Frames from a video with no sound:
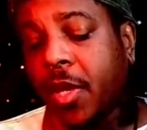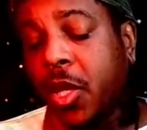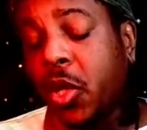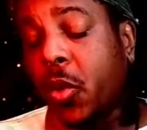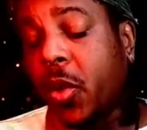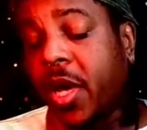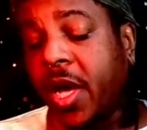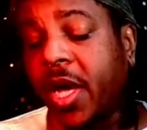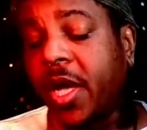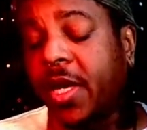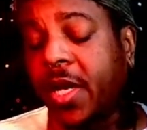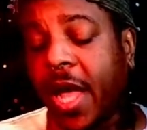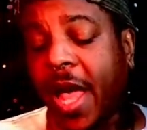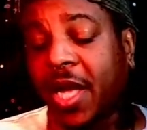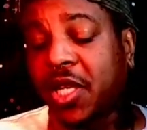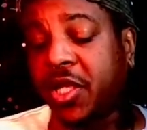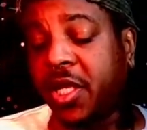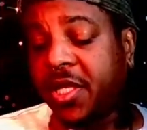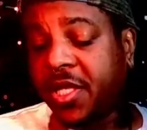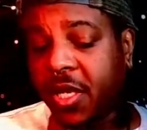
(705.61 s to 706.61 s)
You could
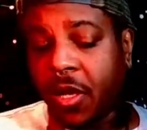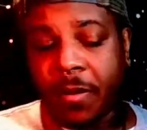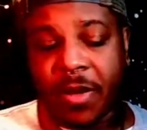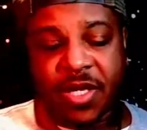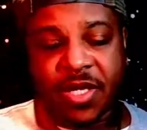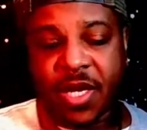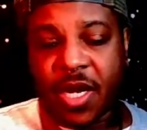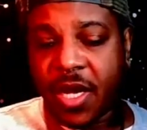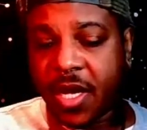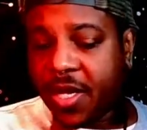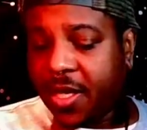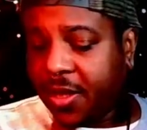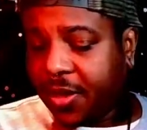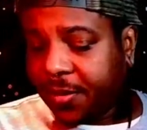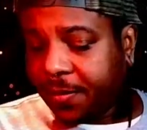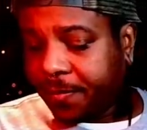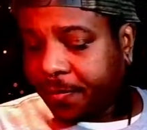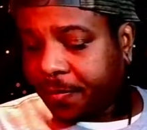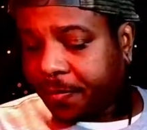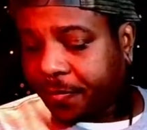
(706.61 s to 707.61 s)
actually still be stuck,
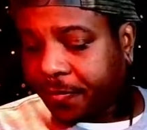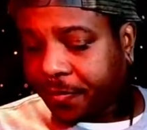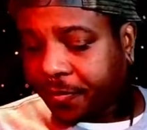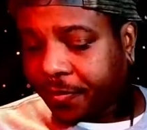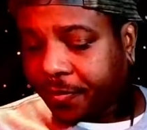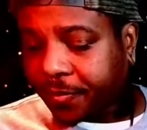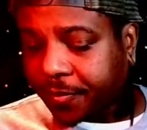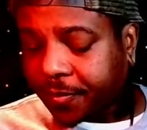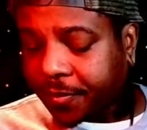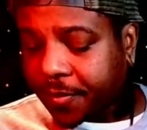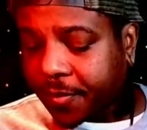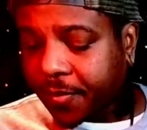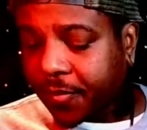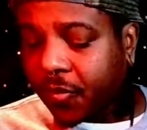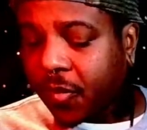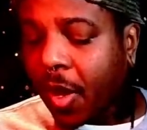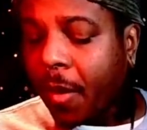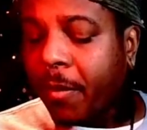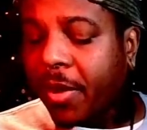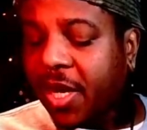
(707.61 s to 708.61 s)

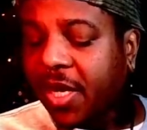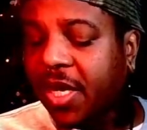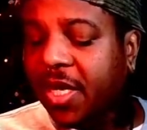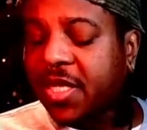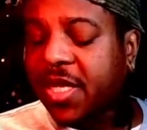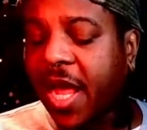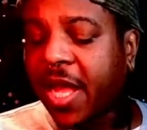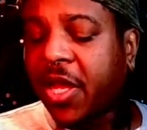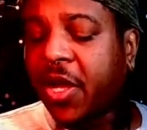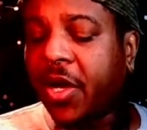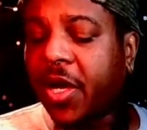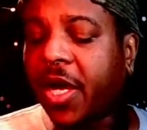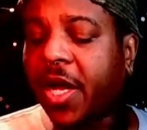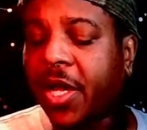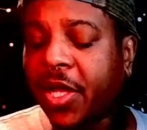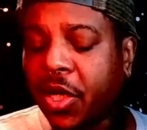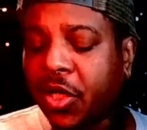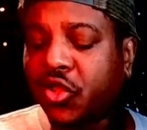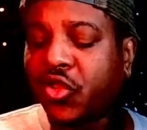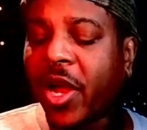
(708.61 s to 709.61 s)
but it looks like you're
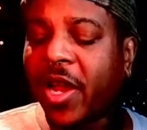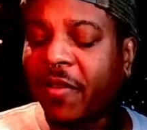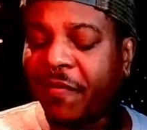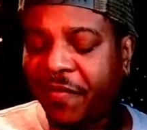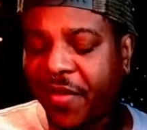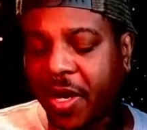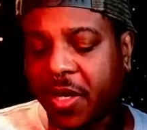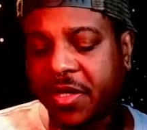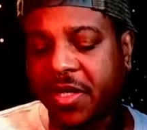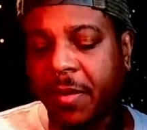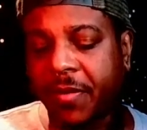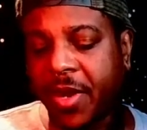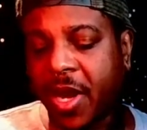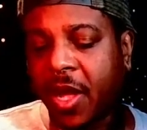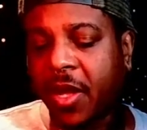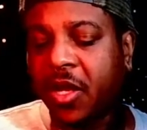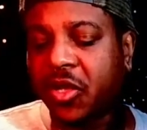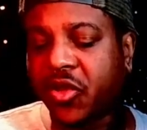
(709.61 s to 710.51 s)
uh, you're trying to figure something out.